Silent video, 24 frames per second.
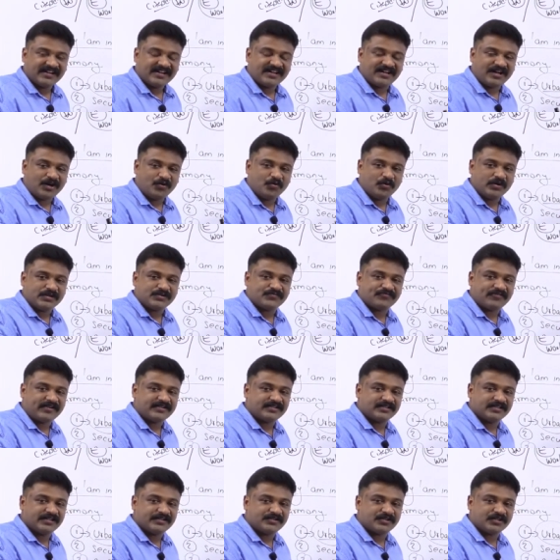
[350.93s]
Cow as
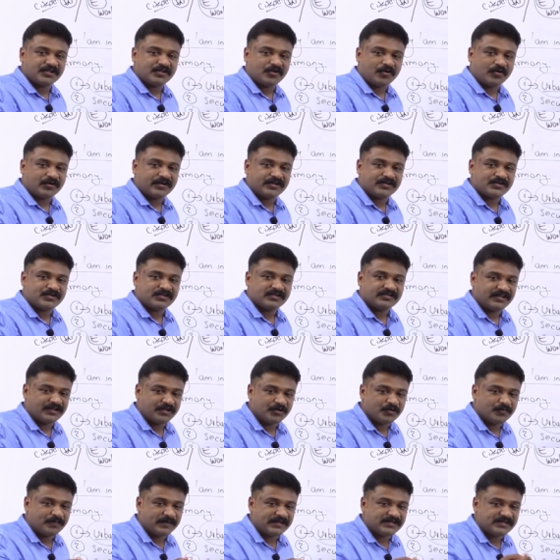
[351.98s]
fertility goddess. Then
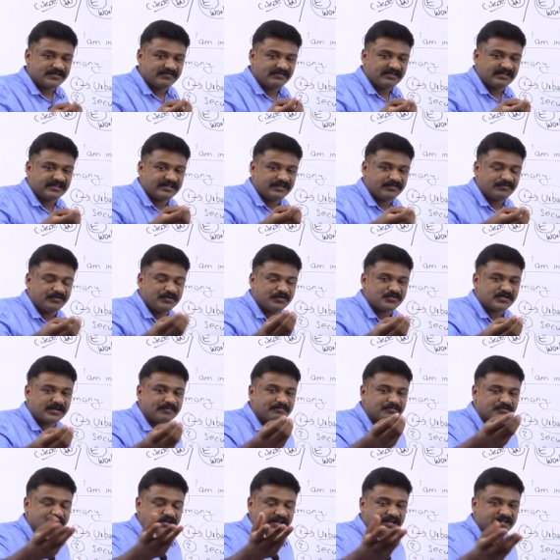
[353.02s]
UPSC will give you
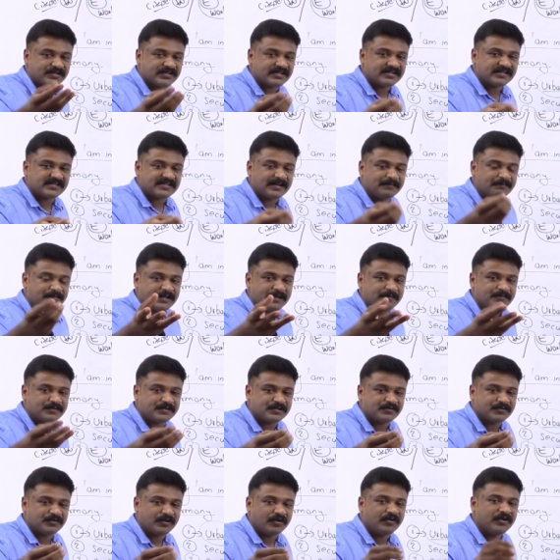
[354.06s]
some tricks, some tips,
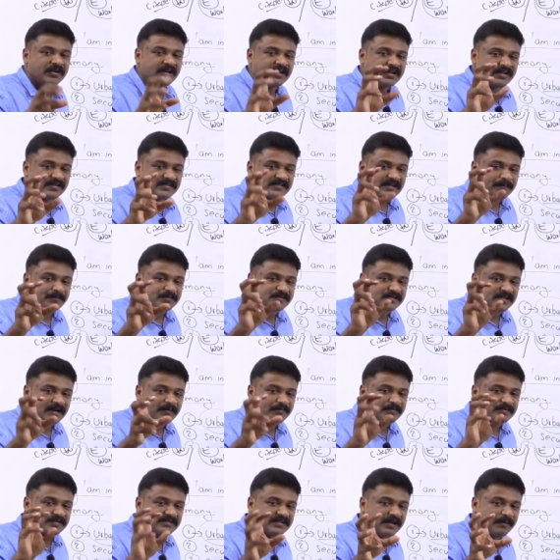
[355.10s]
you know. Some,
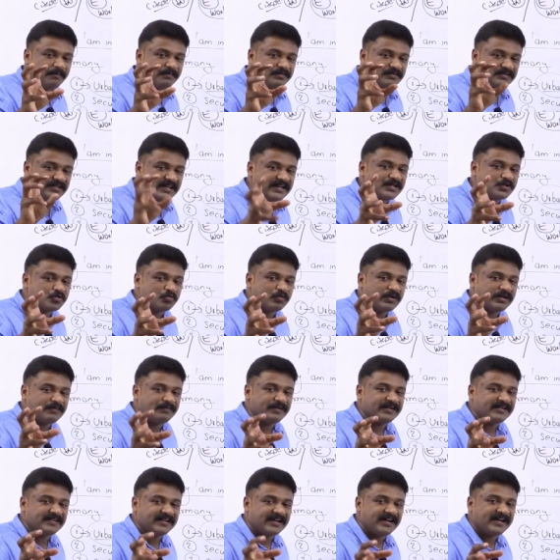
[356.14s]
some, some things will
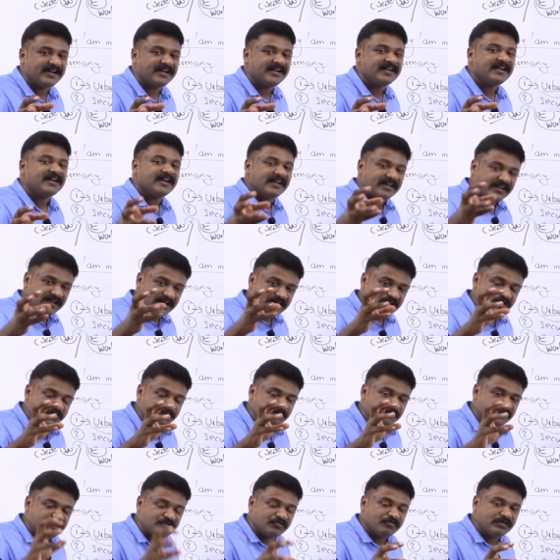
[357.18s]
be there, yes,
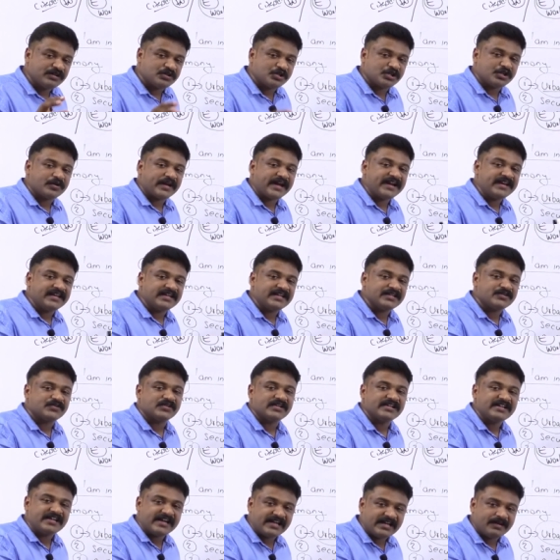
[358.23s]
with which you can
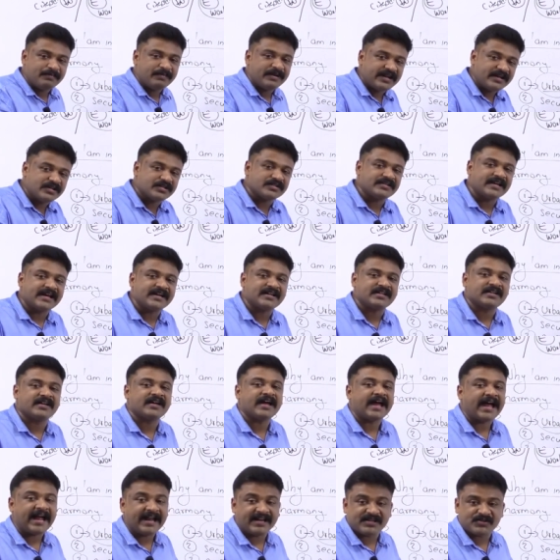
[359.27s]
easily eliminate that
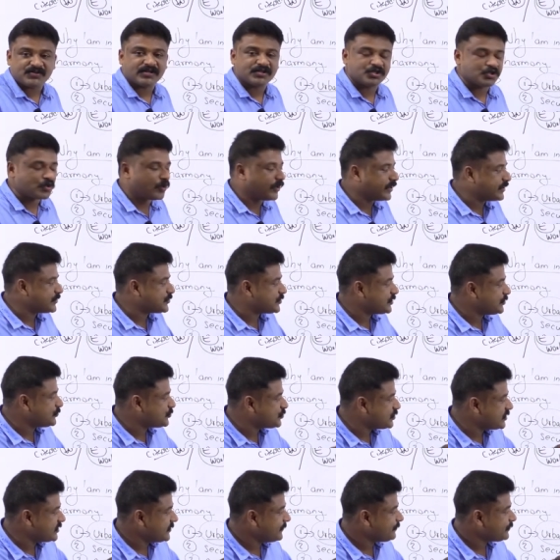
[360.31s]
uh, answer choice. You
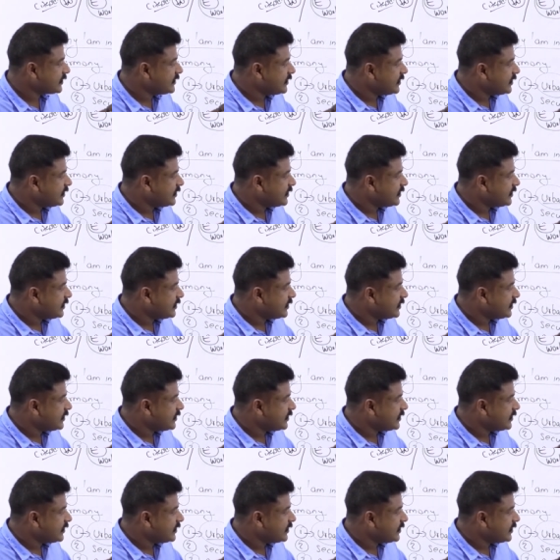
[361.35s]
see?